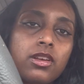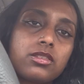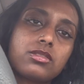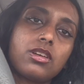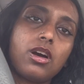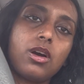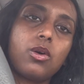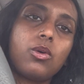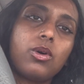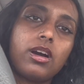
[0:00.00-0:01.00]
So,
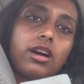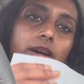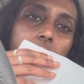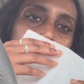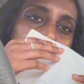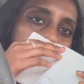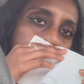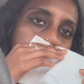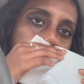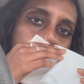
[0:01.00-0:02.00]
what
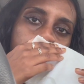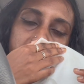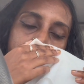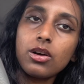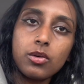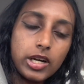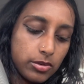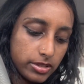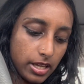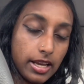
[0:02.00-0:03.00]
I
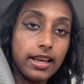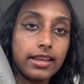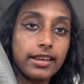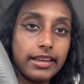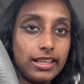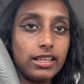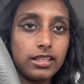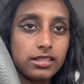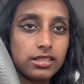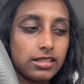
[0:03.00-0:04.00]
was saying
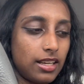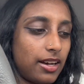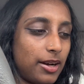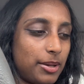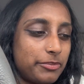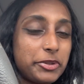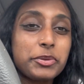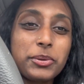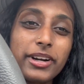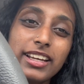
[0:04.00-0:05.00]
is, we
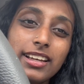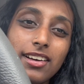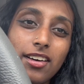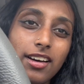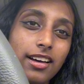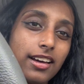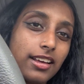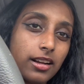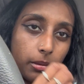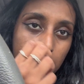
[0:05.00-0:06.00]
were working
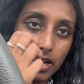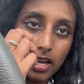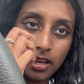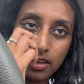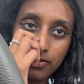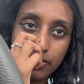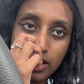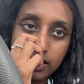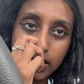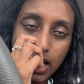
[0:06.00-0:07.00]
on my
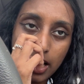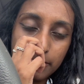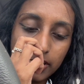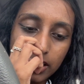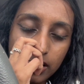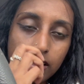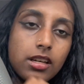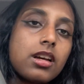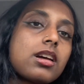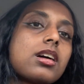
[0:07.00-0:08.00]
friend's cat beanie
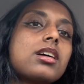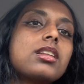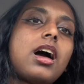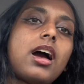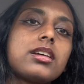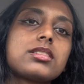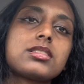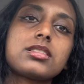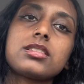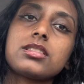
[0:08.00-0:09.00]

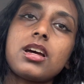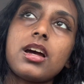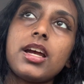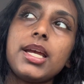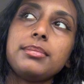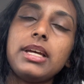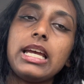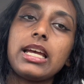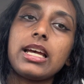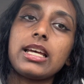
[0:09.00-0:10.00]
last time,
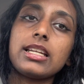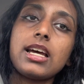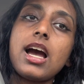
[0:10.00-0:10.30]
and